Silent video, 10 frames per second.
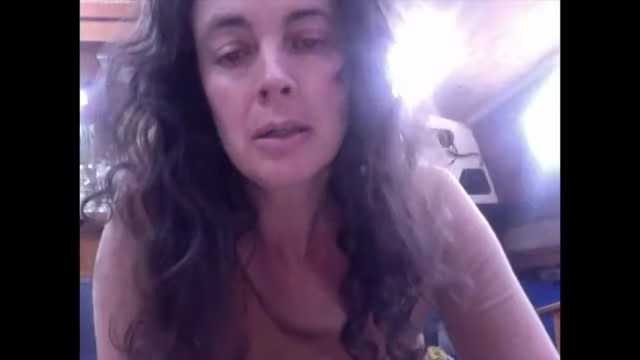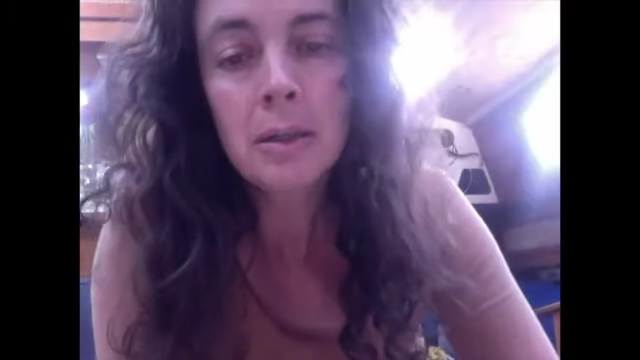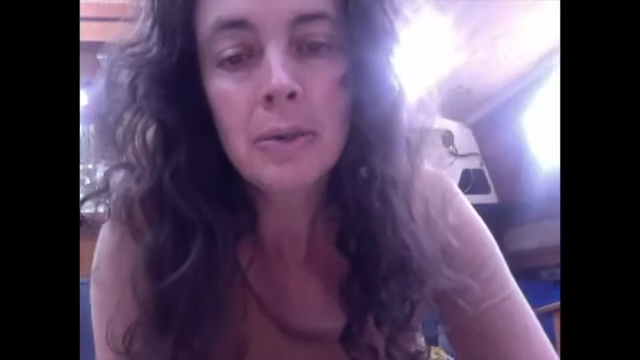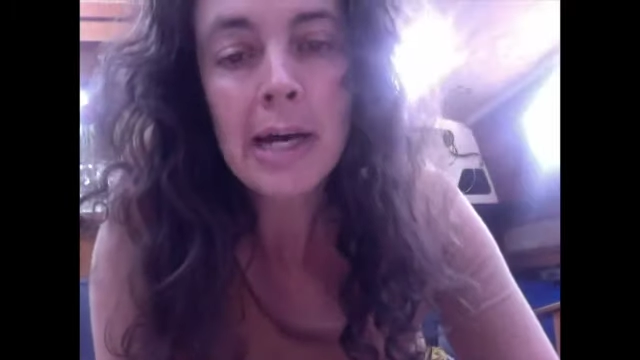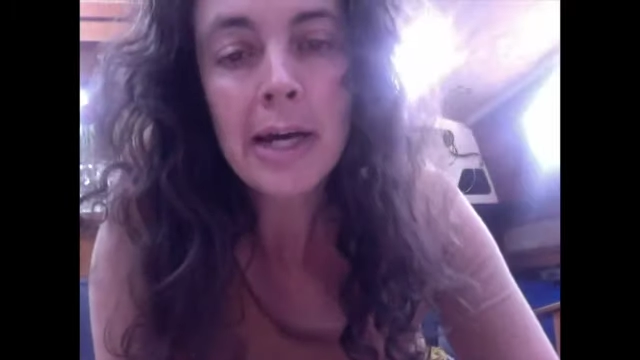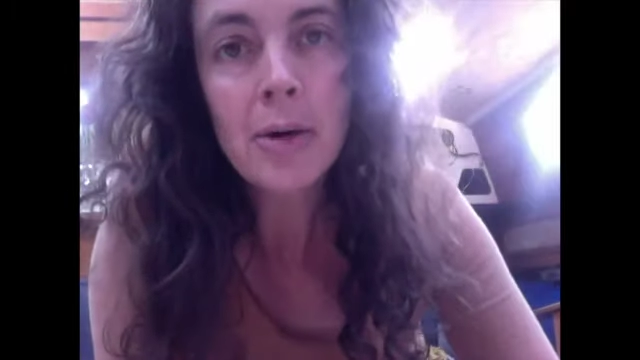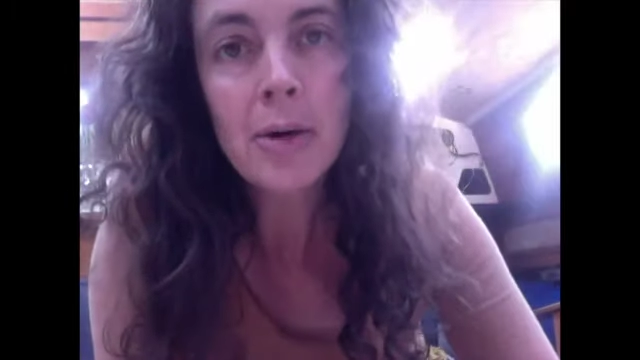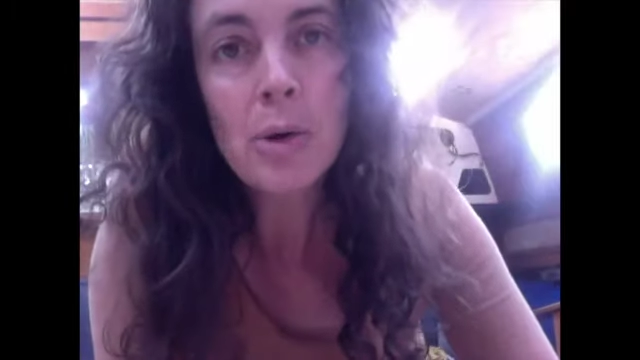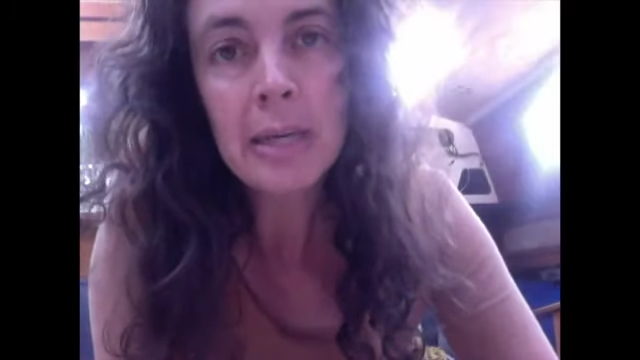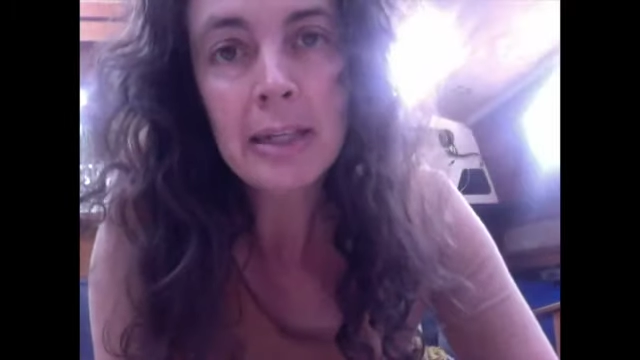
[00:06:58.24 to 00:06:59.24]
where
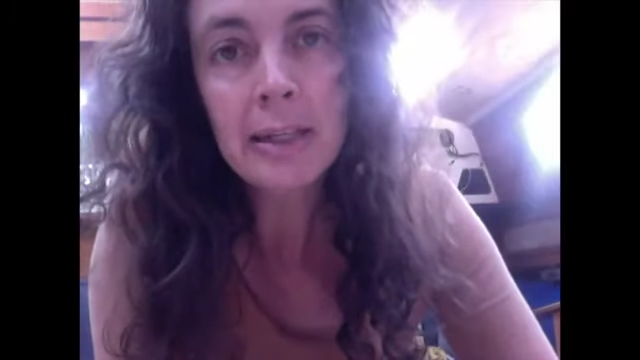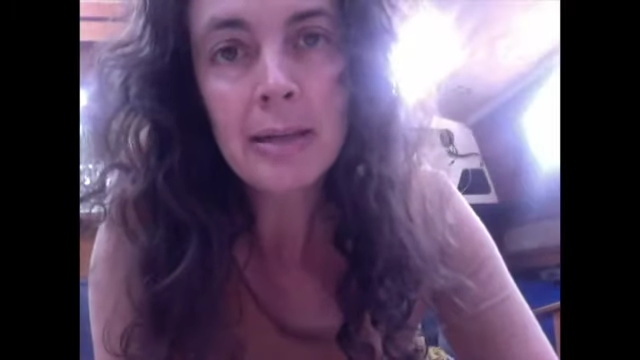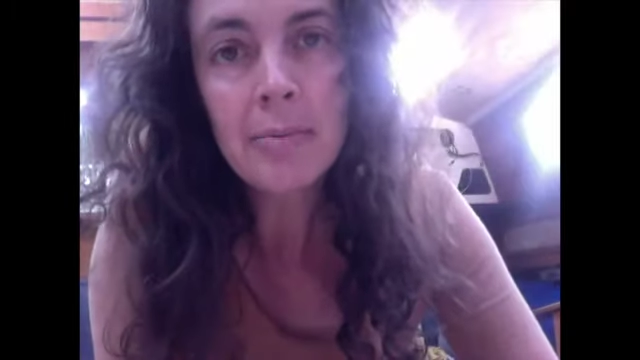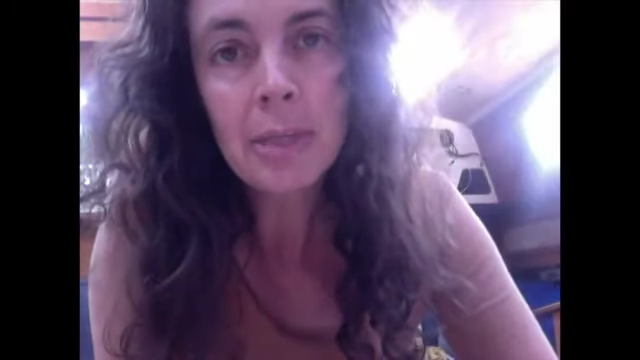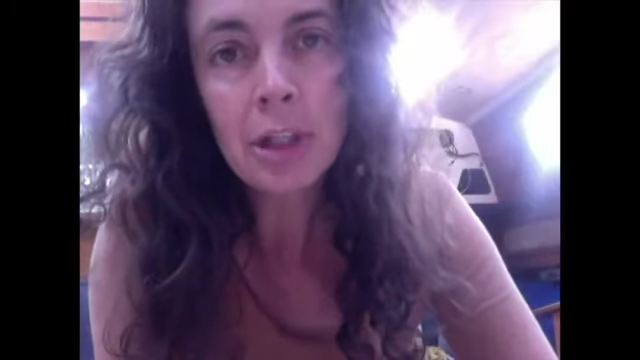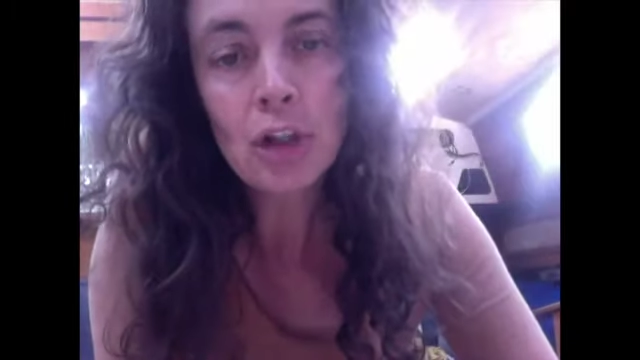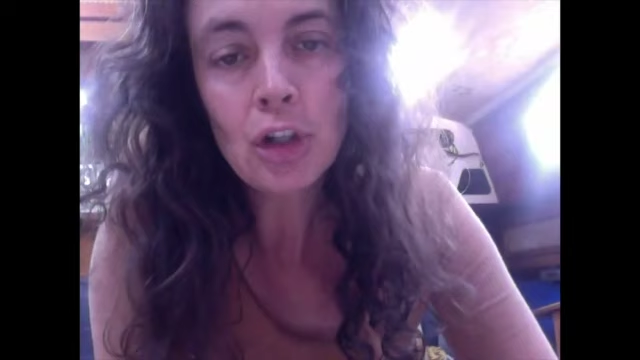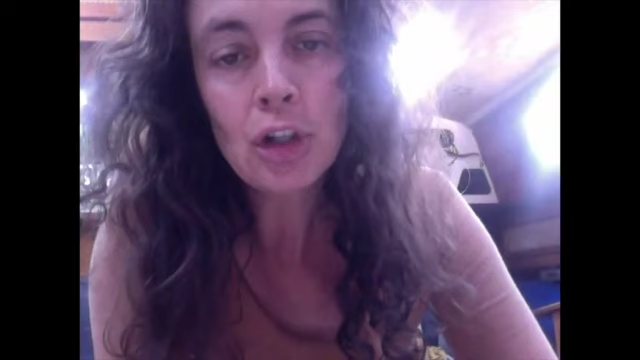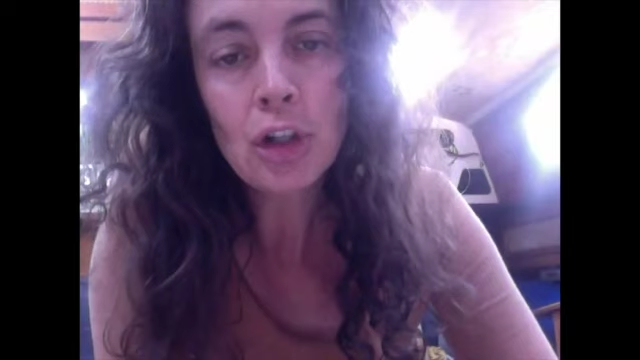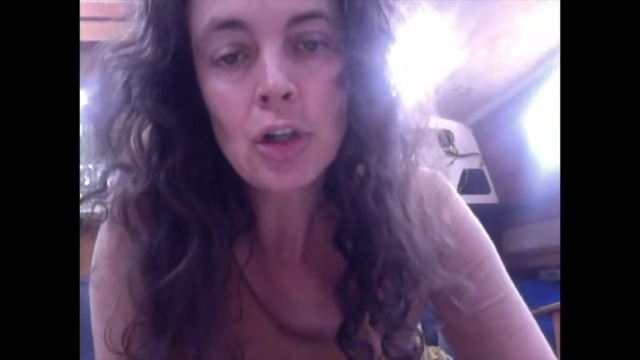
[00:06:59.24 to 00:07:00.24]
we meet in the middle.
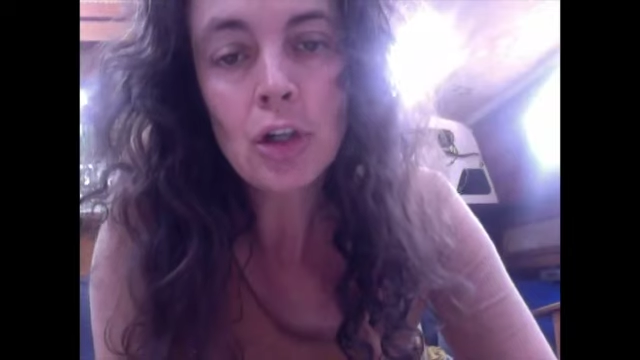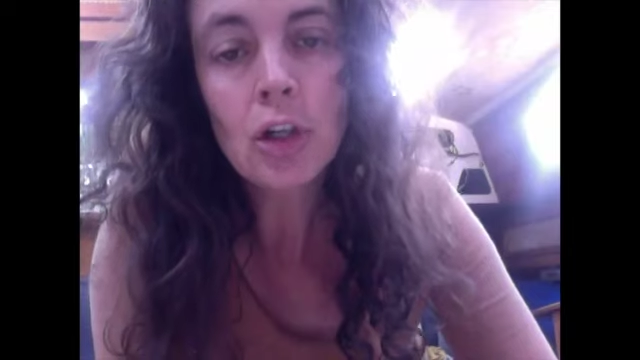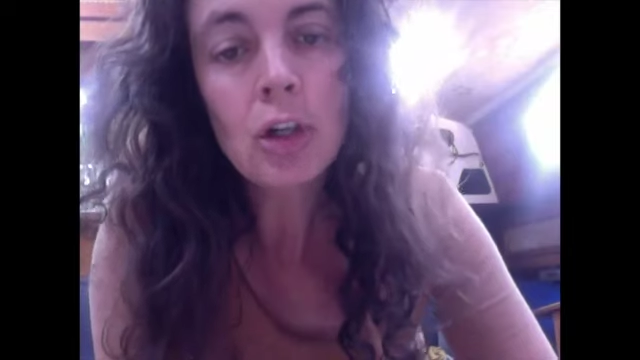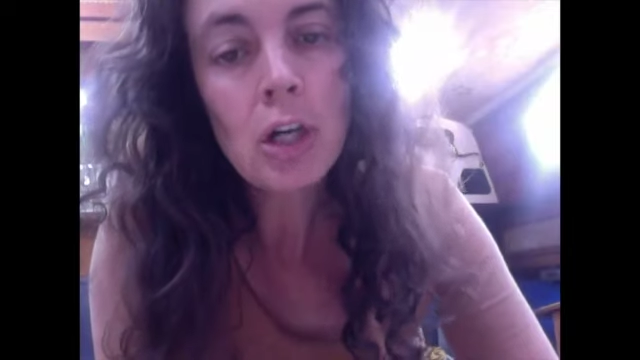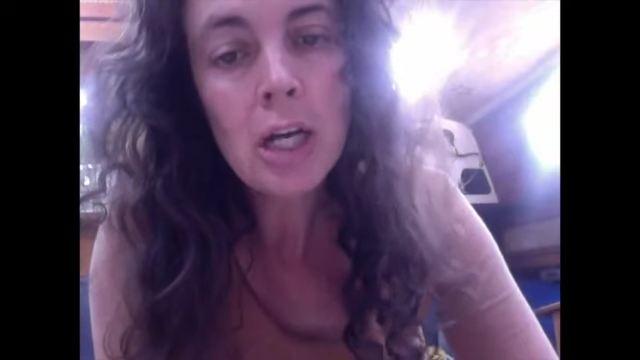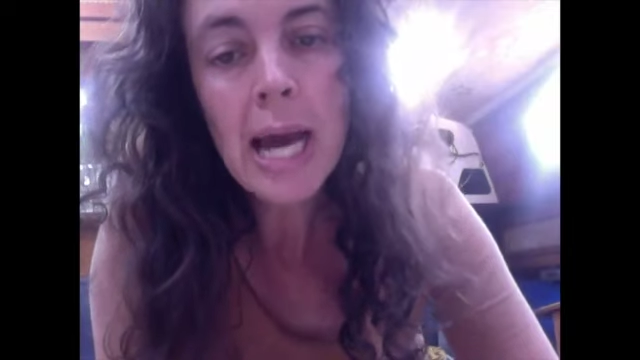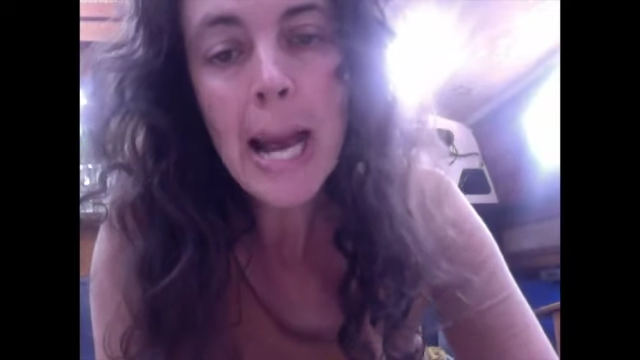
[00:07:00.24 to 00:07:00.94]
One